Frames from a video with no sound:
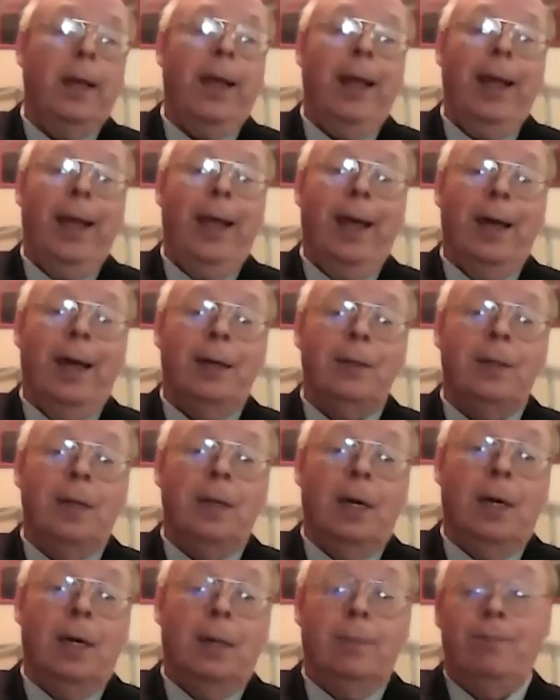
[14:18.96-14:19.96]
And
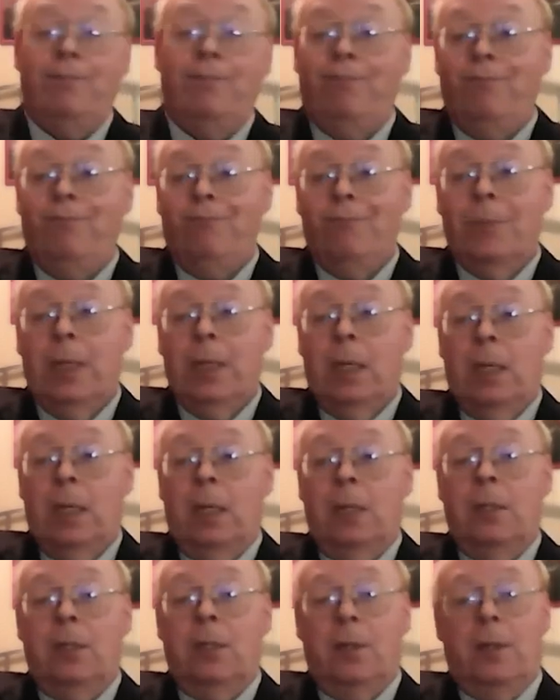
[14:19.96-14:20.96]

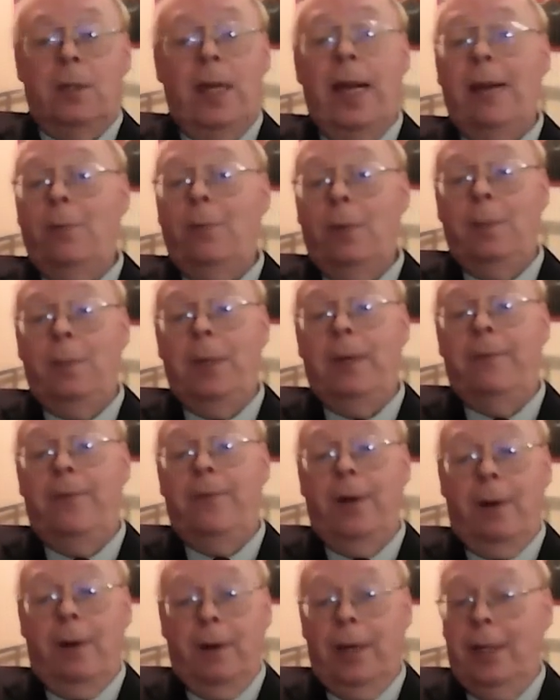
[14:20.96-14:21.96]
so that would be a
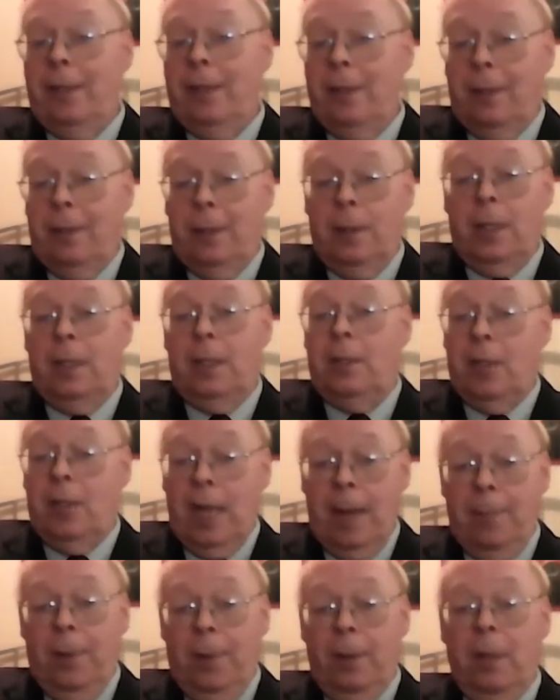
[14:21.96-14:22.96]
very
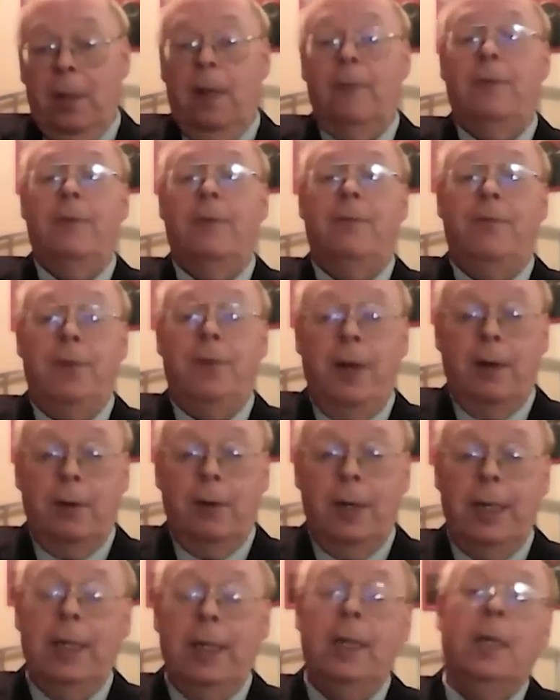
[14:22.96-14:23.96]
example of a
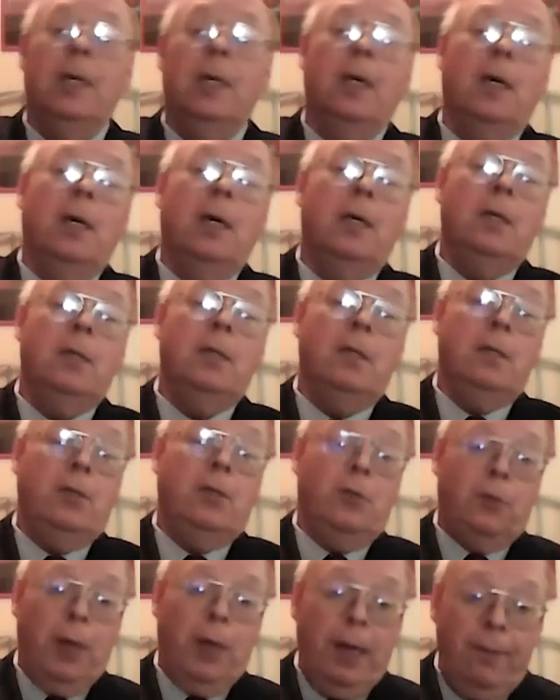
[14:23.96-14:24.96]
very
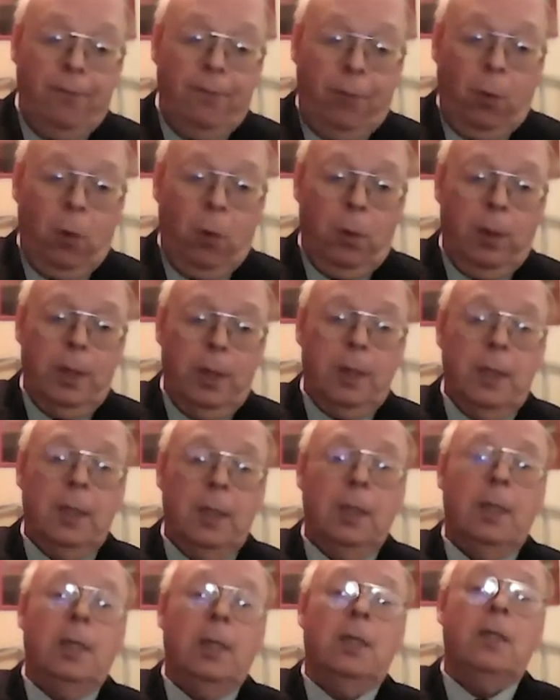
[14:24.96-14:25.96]
straightforward,
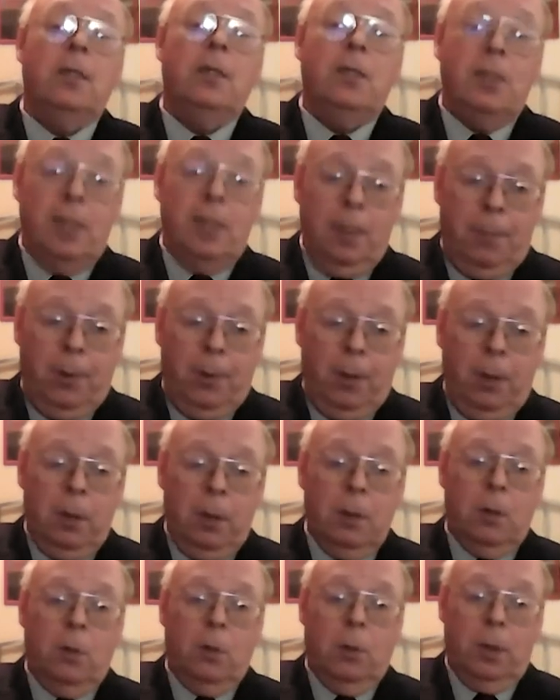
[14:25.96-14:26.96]

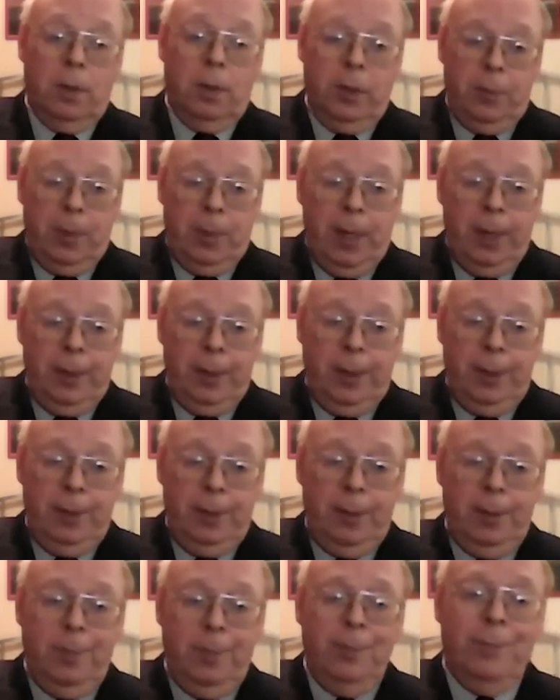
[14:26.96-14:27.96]
simple
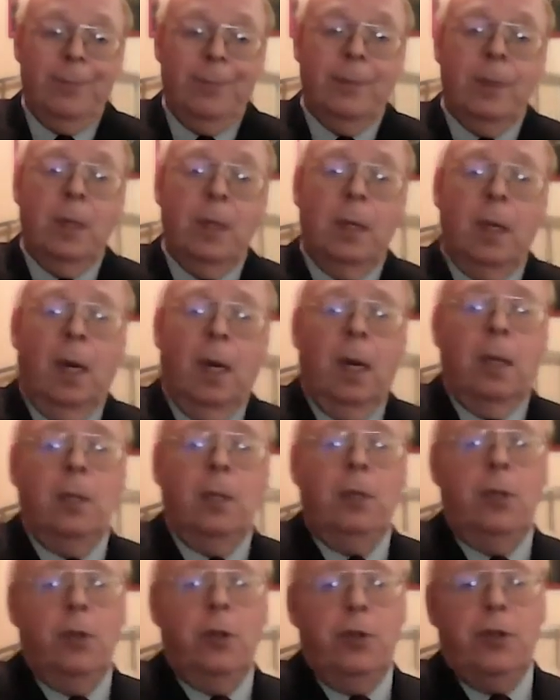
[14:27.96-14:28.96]
correspondence.
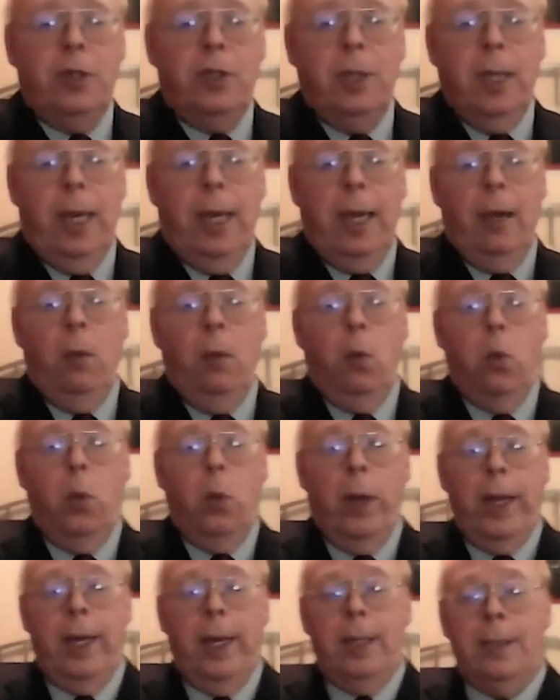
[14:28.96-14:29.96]
Usually
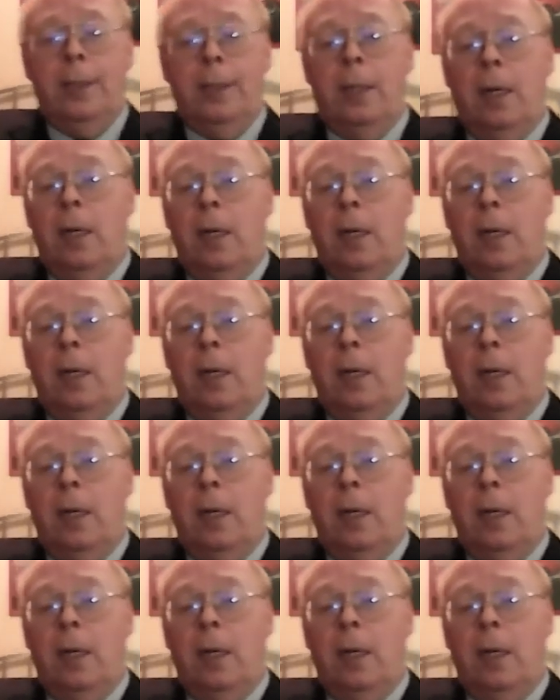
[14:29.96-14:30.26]
when